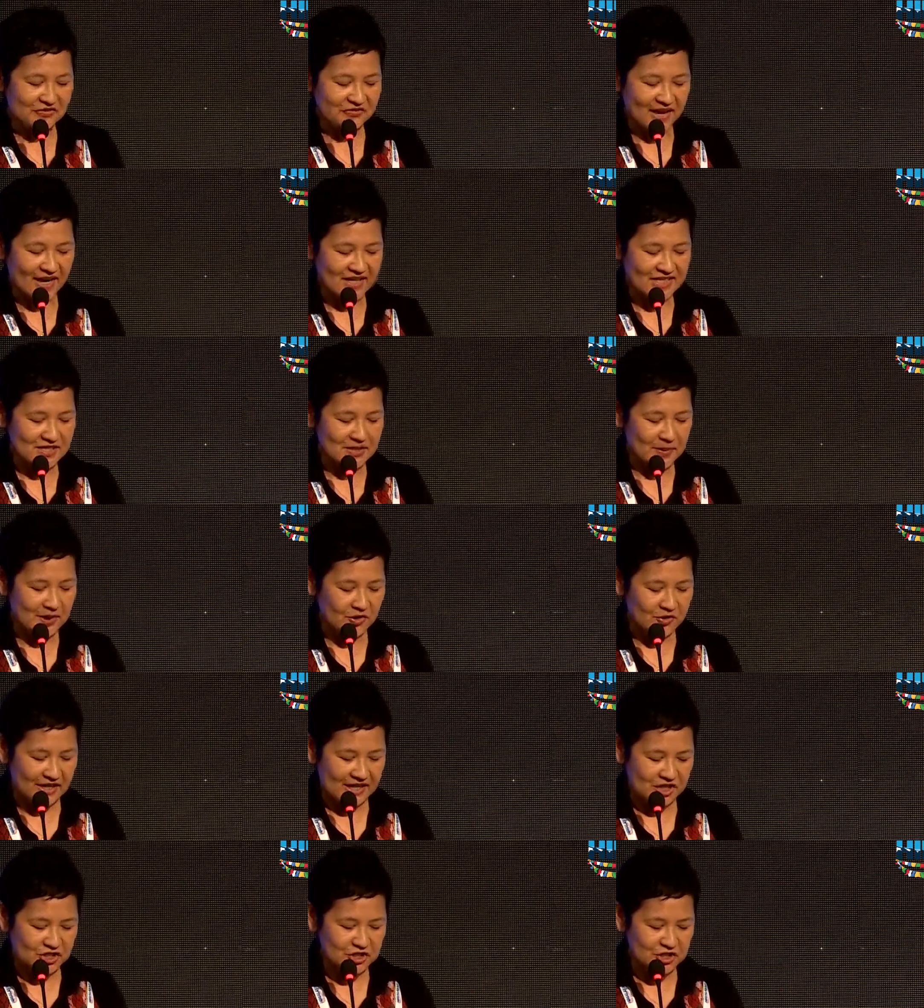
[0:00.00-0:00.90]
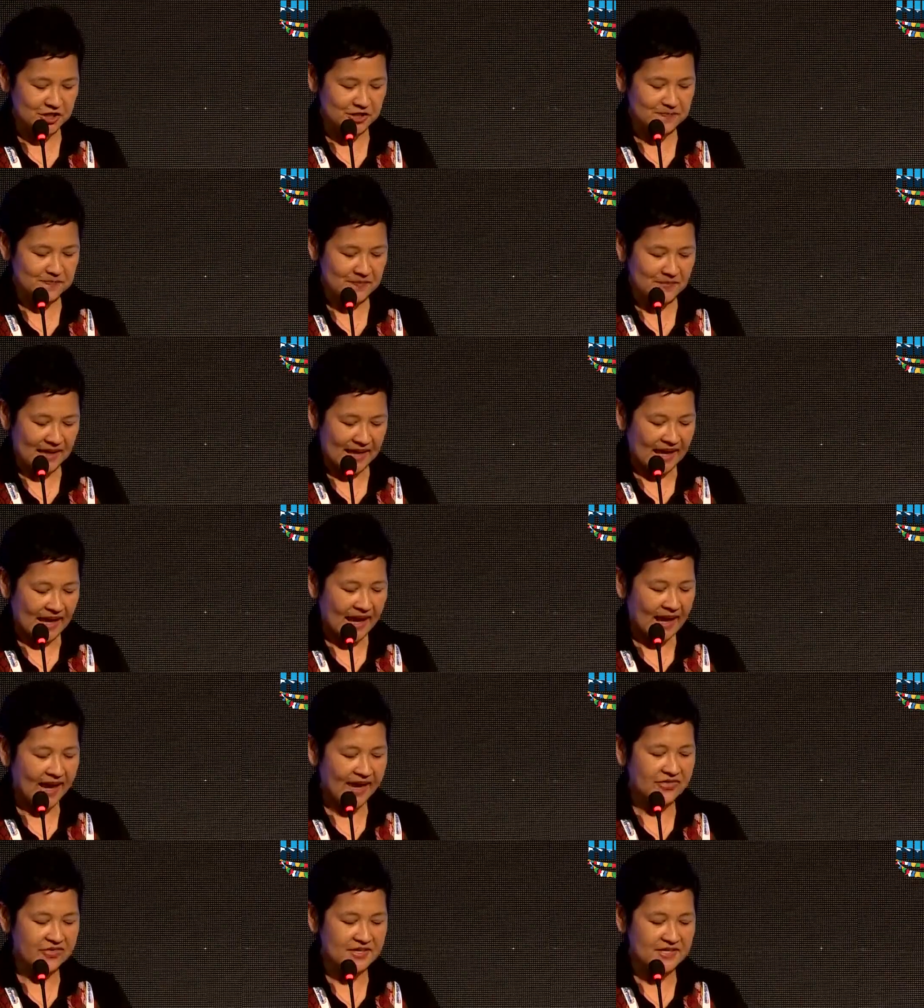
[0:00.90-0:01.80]
fact about nature,
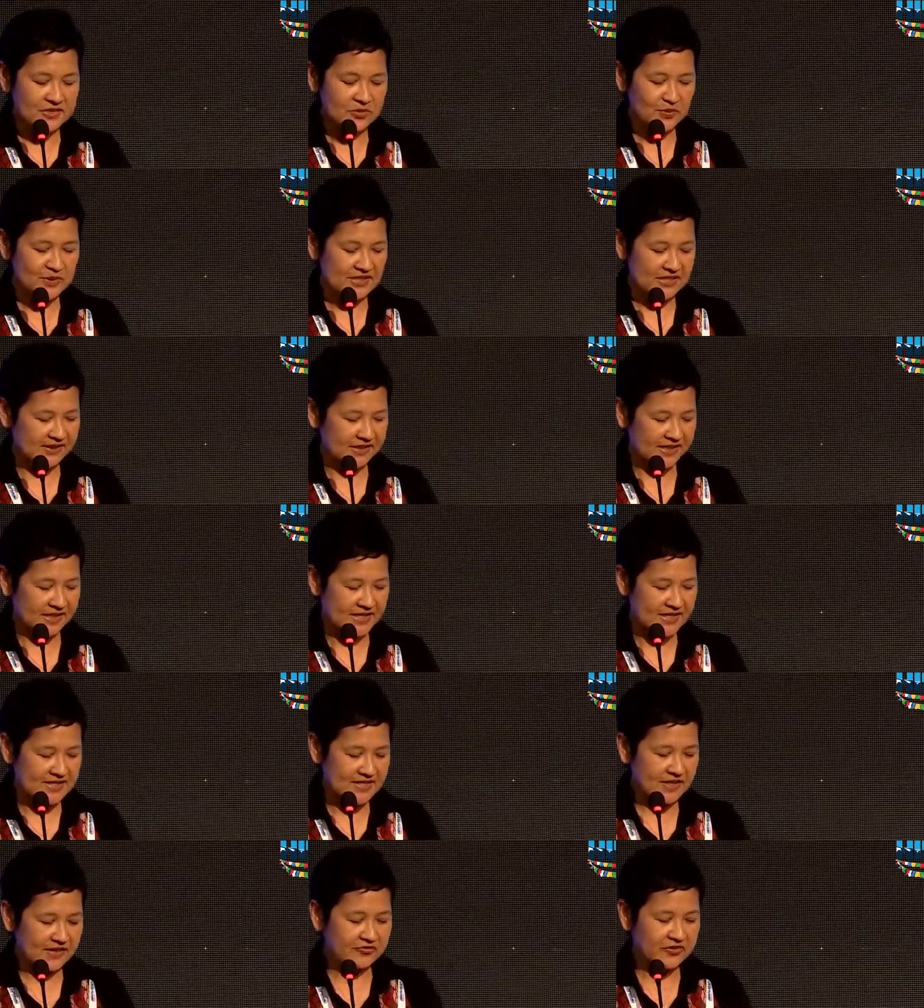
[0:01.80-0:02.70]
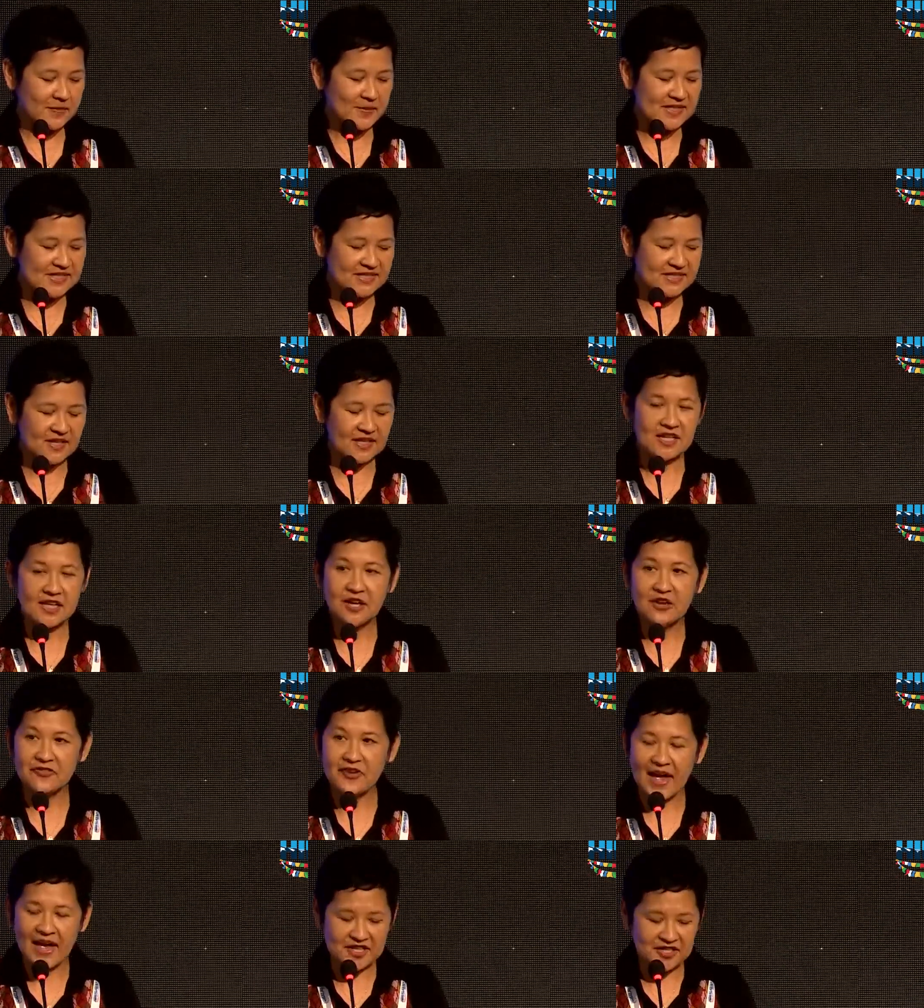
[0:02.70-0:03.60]
and this was gleaned from a study
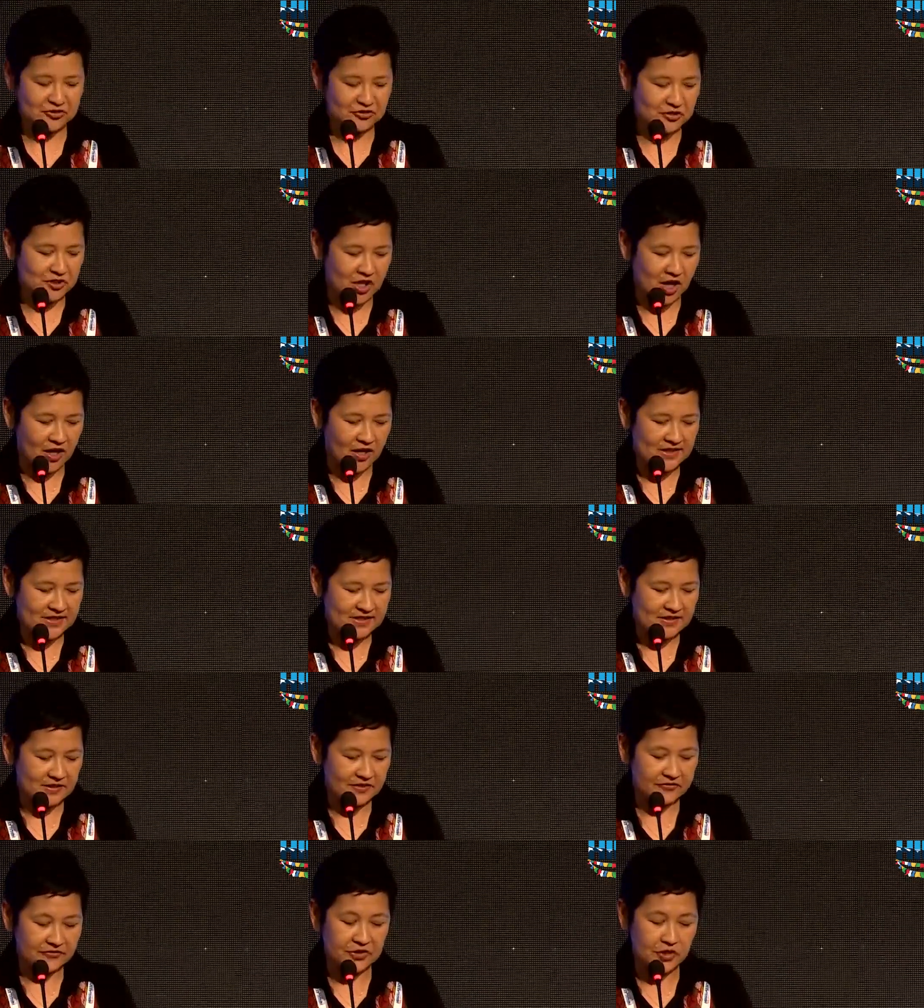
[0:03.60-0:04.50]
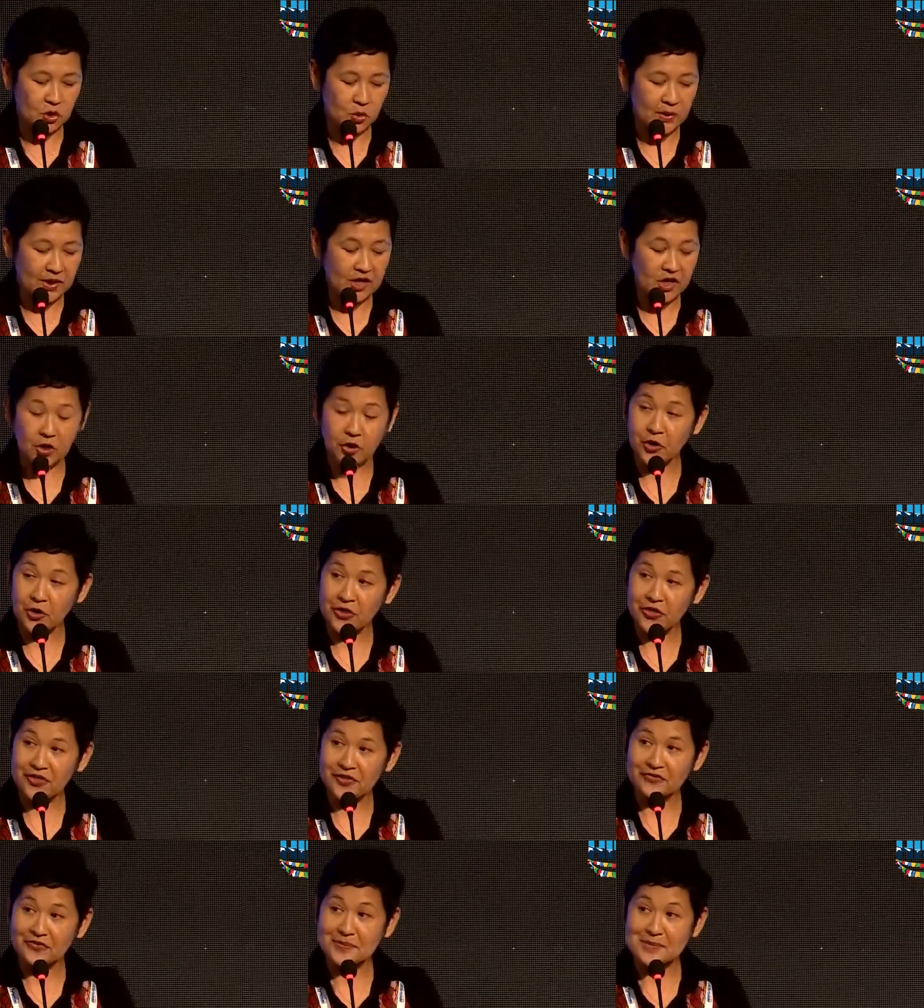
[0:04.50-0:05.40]
of astronauts viewing
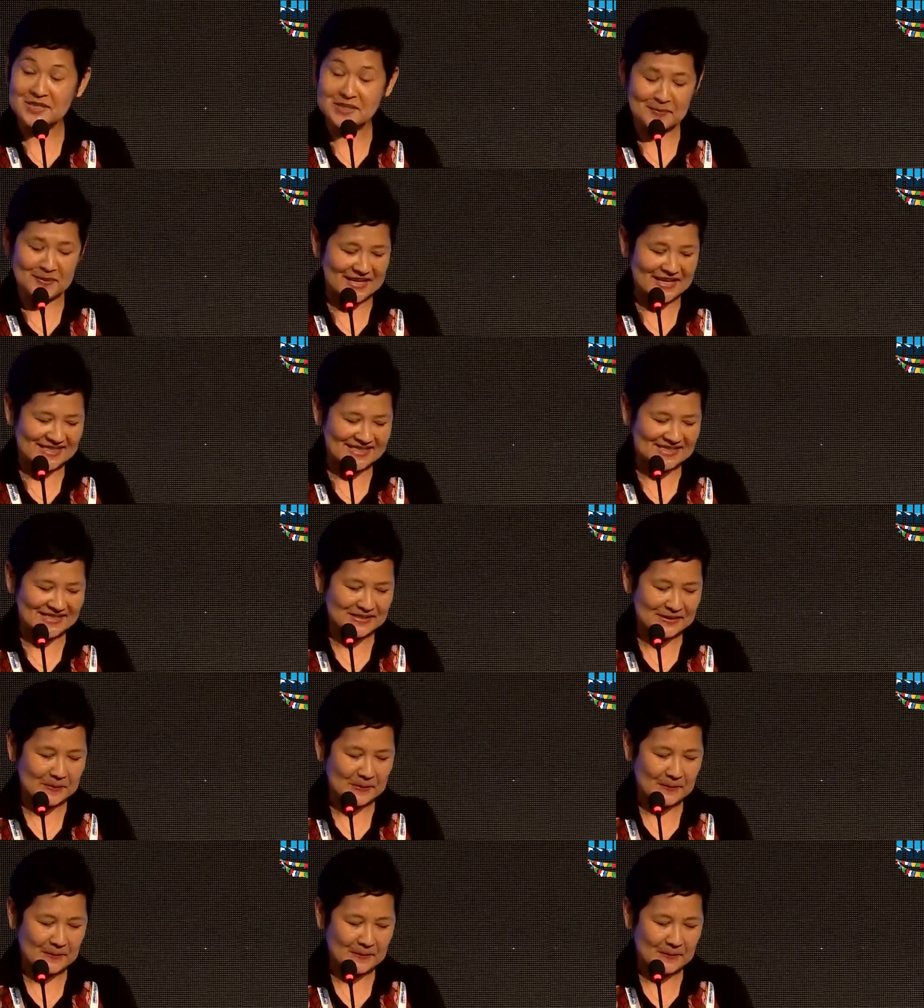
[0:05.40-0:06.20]
Earth from space.